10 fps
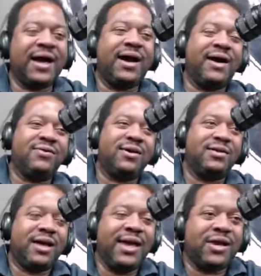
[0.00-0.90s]
uh, the, the
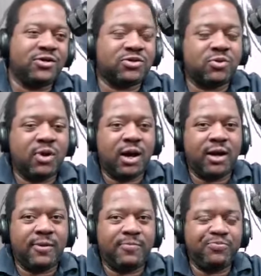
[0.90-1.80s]
Lakers,
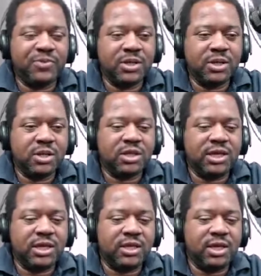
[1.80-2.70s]
um,
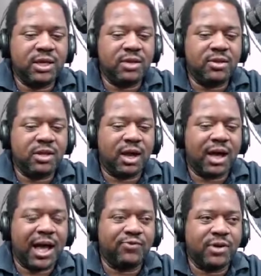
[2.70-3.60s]
the, the, the
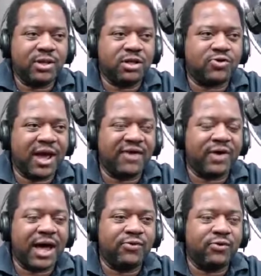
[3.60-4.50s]
lottery, the draft
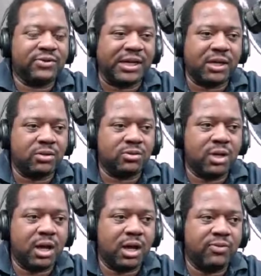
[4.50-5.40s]
lottery was held
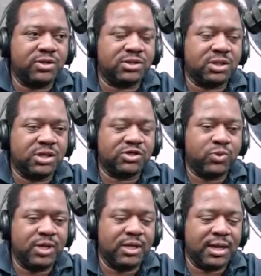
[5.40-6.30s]
uh, this, this
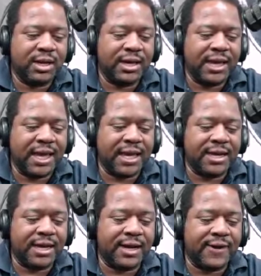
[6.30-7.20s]
week. And
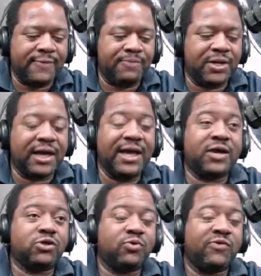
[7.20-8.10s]
um, the
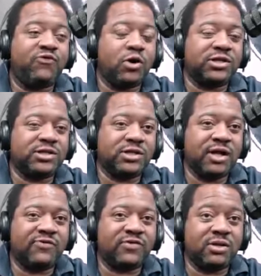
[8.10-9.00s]
Lakers were fortunate enough
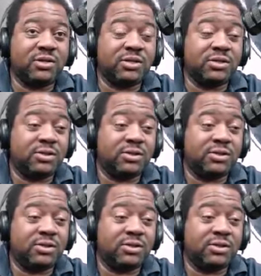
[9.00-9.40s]
to, to, to,